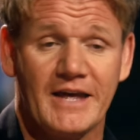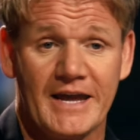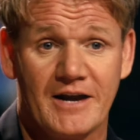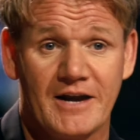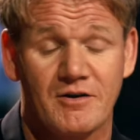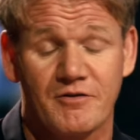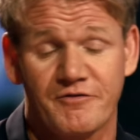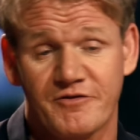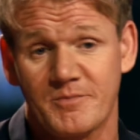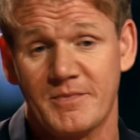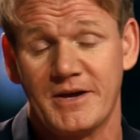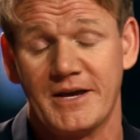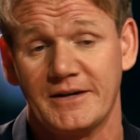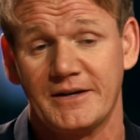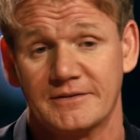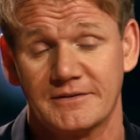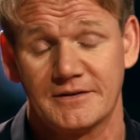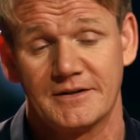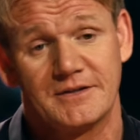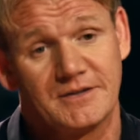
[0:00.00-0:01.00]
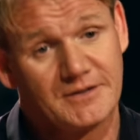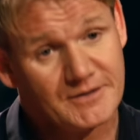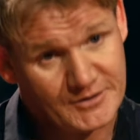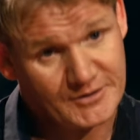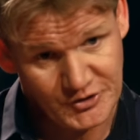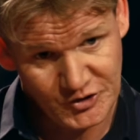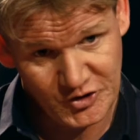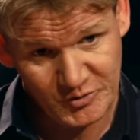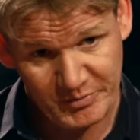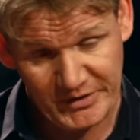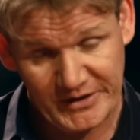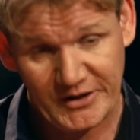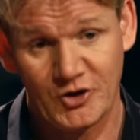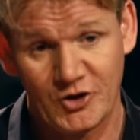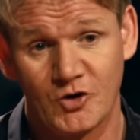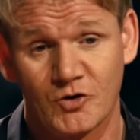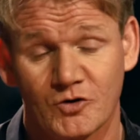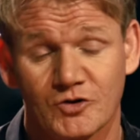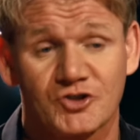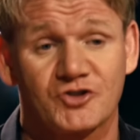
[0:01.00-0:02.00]
The hero for me should be the New
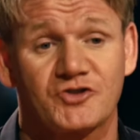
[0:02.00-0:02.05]
York